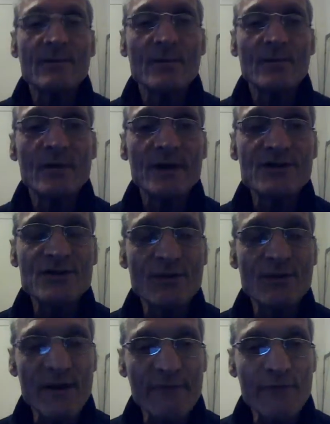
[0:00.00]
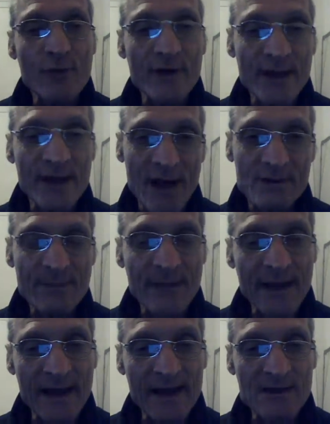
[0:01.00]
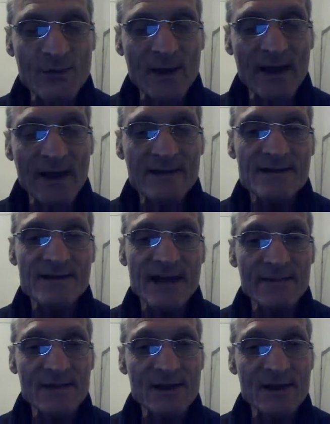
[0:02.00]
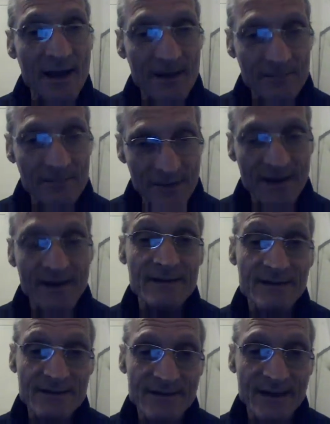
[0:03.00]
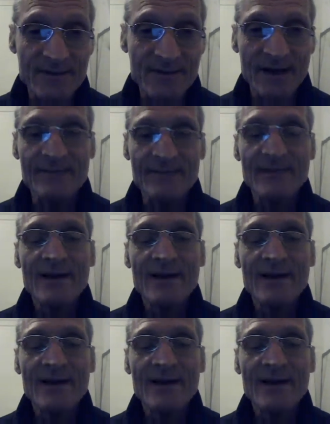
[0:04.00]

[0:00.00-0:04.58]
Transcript: we assume that 40 hours passed, while at the same time, again at the same time,